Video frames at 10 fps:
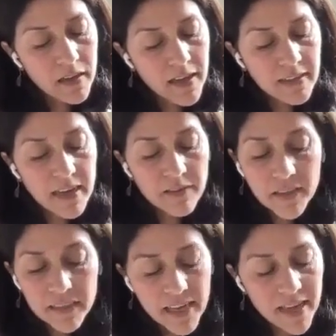And
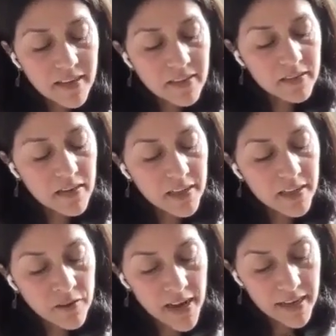every day I
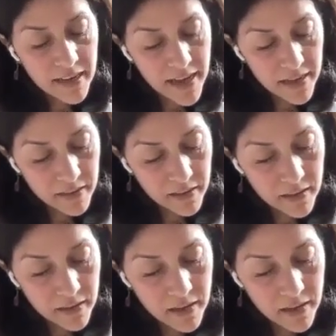try again.